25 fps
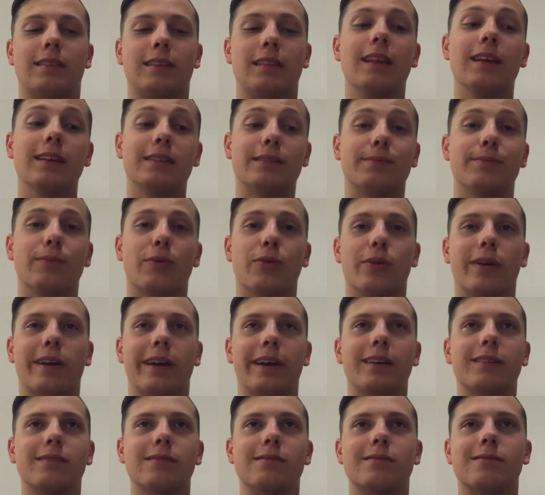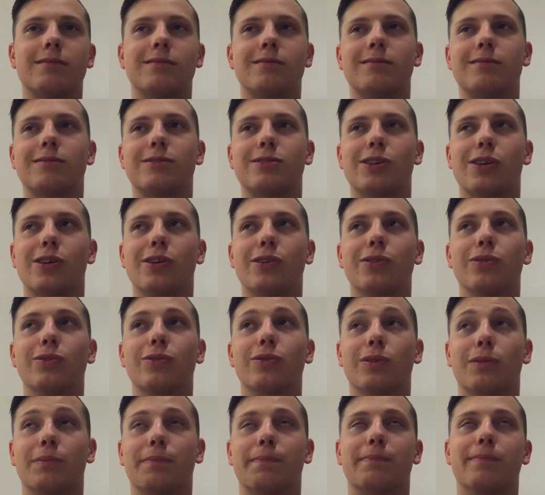this morning, so
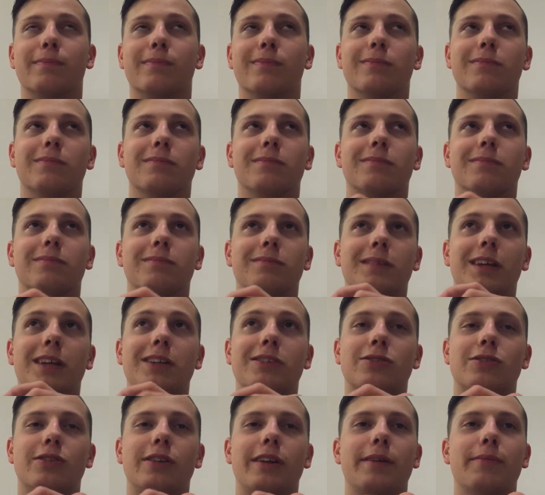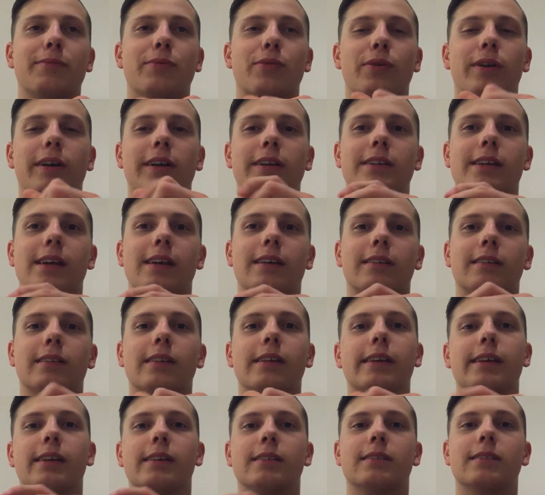or yesterday morning
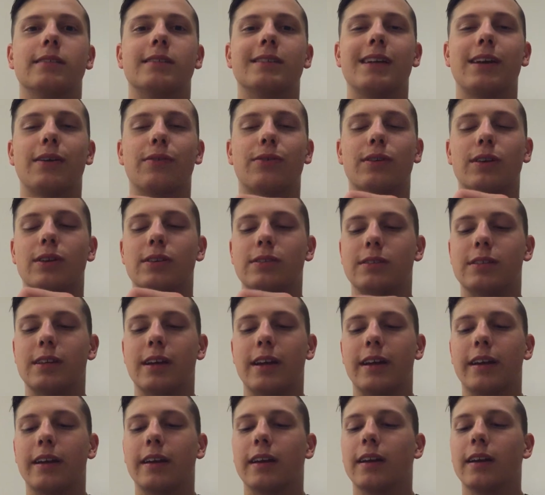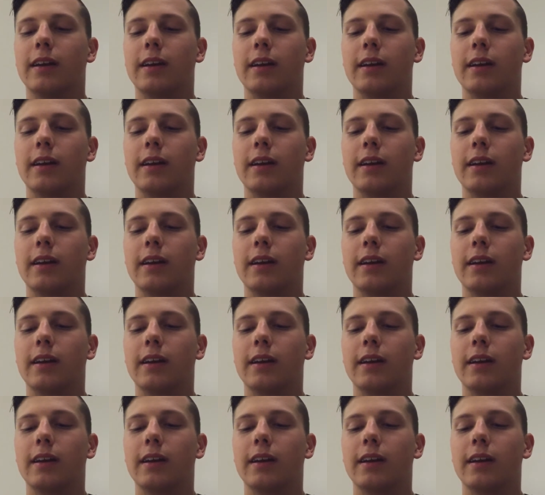technically, because it's now Thursday.